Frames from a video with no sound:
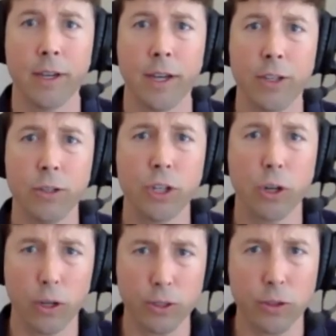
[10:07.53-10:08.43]
And you should
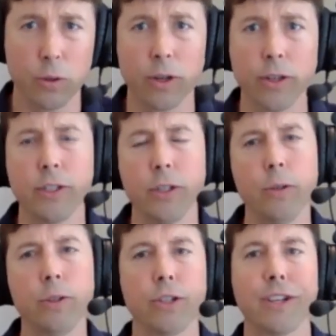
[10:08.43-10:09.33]
also learn to
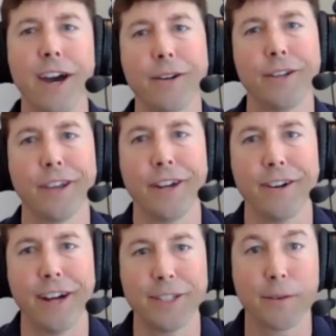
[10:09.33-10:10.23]
use your
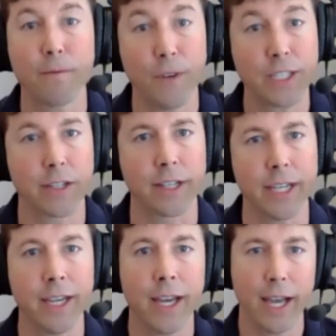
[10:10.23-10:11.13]
calculator as
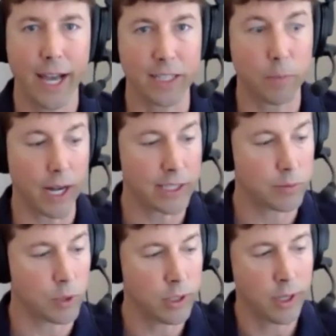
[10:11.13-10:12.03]
efficiently as
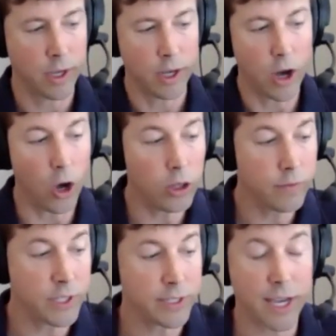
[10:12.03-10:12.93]
possible. All of
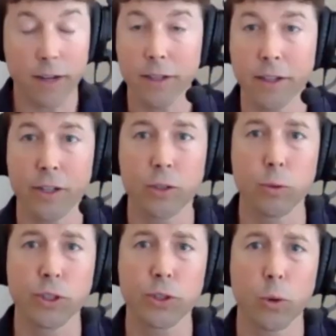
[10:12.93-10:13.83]
these calculators will
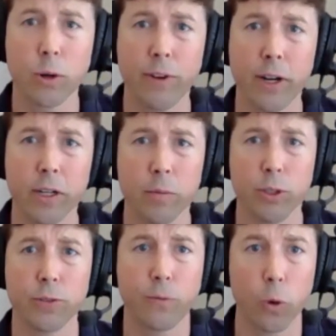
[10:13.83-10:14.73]
store
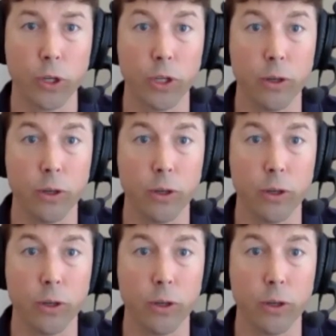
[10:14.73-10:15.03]
variables for you.